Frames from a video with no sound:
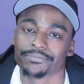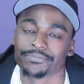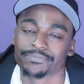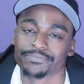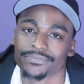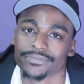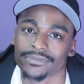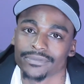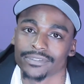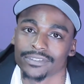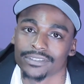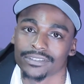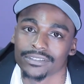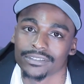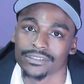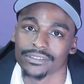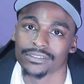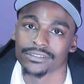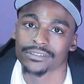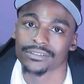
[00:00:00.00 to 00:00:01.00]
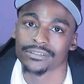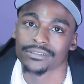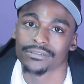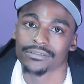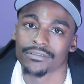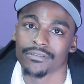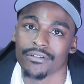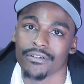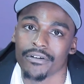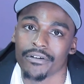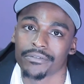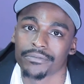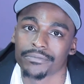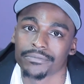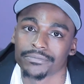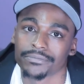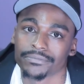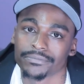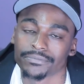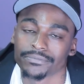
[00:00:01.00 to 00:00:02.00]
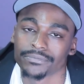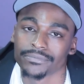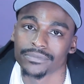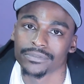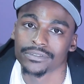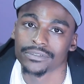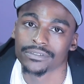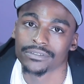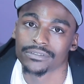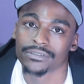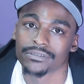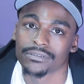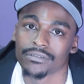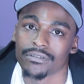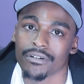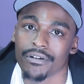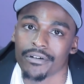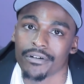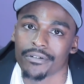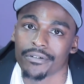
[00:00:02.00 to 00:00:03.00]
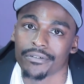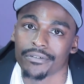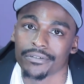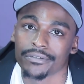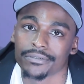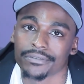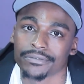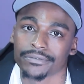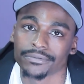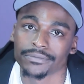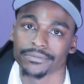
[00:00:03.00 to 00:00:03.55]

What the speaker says: I saw you had a few different videos and vlogs on YouTube.